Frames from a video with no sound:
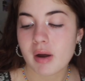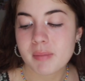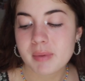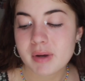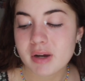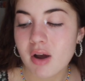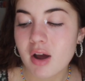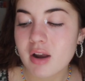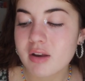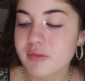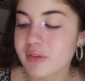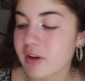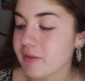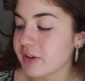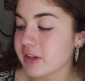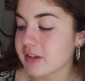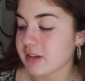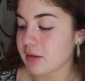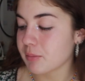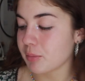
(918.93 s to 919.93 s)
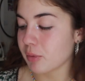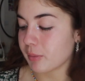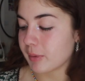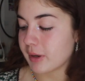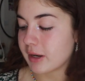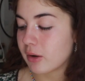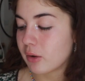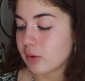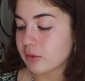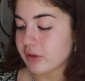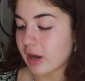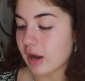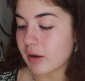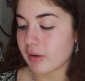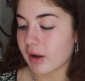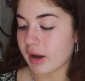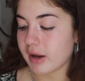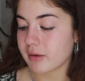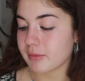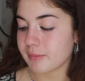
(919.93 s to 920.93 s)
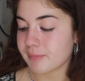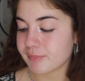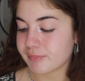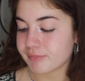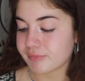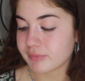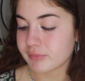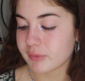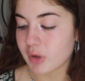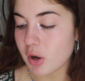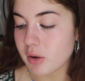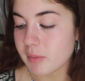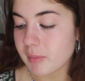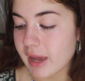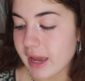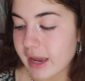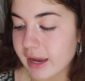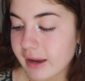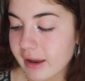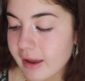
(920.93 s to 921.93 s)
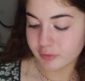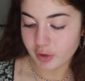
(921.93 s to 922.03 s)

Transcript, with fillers: I've been kind of loving Depop in lockdown, like, go me.